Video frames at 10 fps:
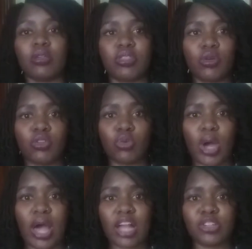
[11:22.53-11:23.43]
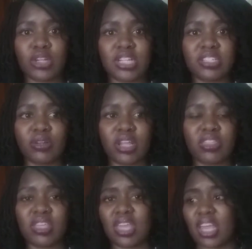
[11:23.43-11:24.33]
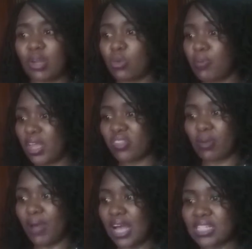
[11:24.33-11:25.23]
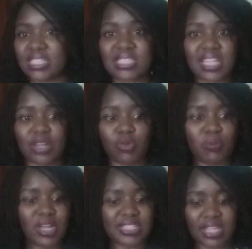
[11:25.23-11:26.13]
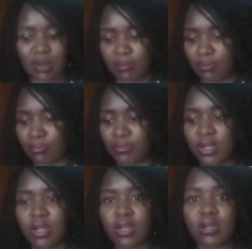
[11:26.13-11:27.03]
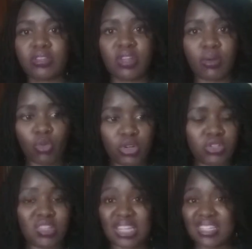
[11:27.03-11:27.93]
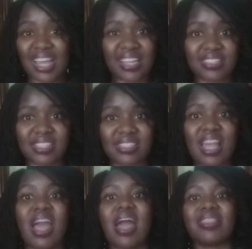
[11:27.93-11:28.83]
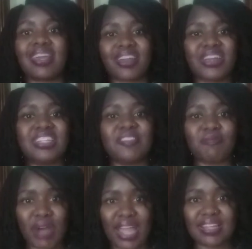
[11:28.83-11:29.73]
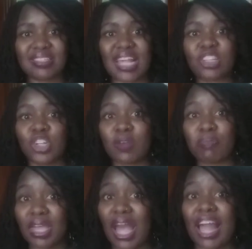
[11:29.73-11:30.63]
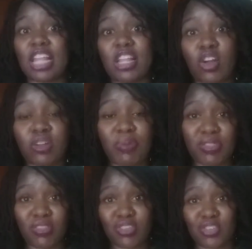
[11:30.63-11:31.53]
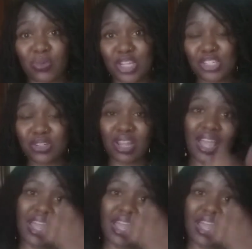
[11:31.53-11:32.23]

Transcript: Those who are actually in town are thinking, can we make some masks? Can we make some sanitizers? The creative mind is actually being unlocked by this situation,